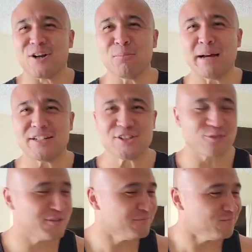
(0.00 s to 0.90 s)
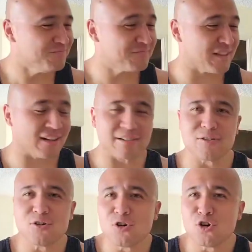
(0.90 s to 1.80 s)
I know, bad joke. All right,
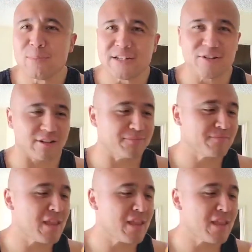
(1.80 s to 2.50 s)
ube donut.